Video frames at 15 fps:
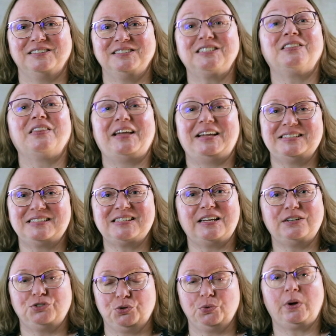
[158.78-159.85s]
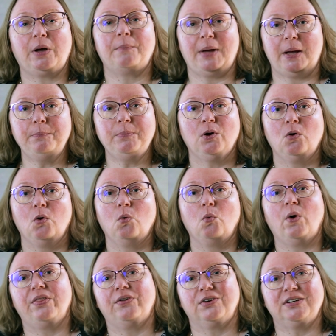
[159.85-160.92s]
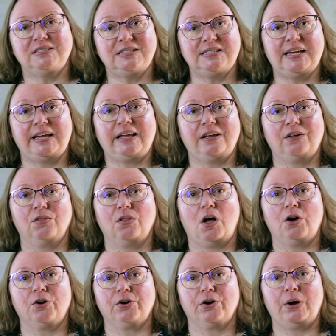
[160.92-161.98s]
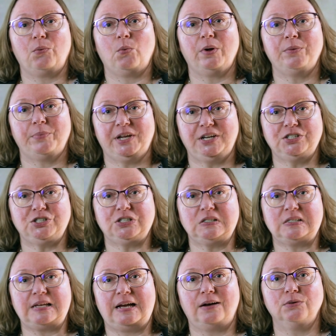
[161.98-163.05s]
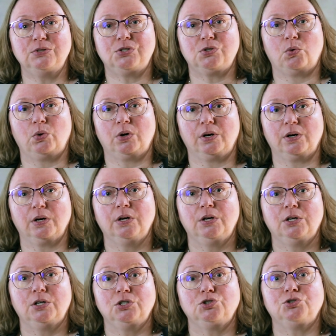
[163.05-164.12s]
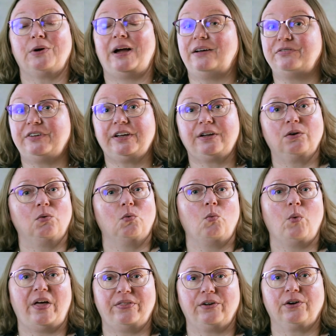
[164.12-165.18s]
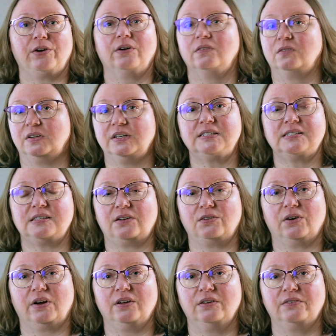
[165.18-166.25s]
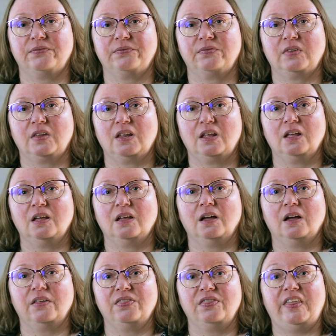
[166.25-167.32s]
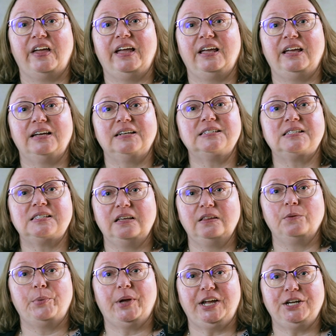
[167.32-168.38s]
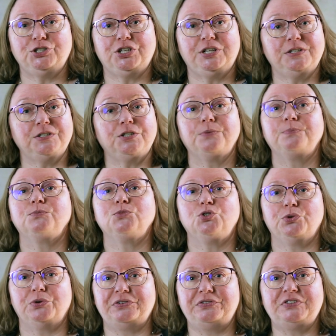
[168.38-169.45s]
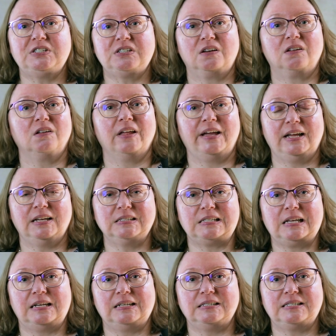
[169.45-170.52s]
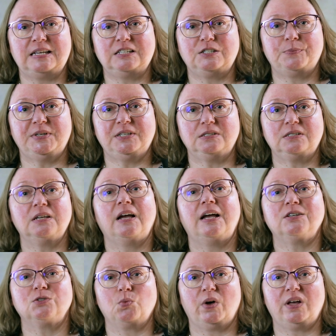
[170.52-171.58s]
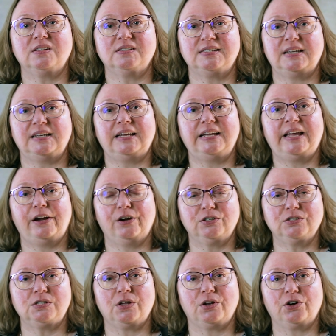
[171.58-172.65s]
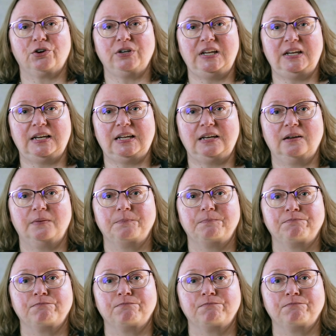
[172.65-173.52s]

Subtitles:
delays that do come up, whether it's taking longer at one patient's house or traffic, weather, etc. They see the patient, do a physical hands-on assessment, as well as any cares that are needed,